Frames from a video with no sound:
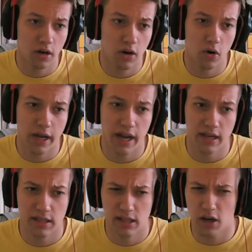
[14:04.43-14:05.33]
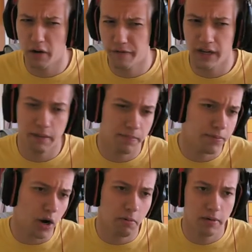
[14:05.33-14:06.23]
Okay, Scarf. Yeah,
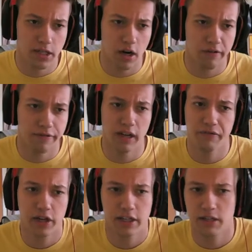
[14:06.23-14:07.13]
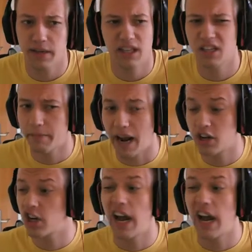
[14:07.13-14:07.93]
probably Scarf. He freezes me. Doesn't matter.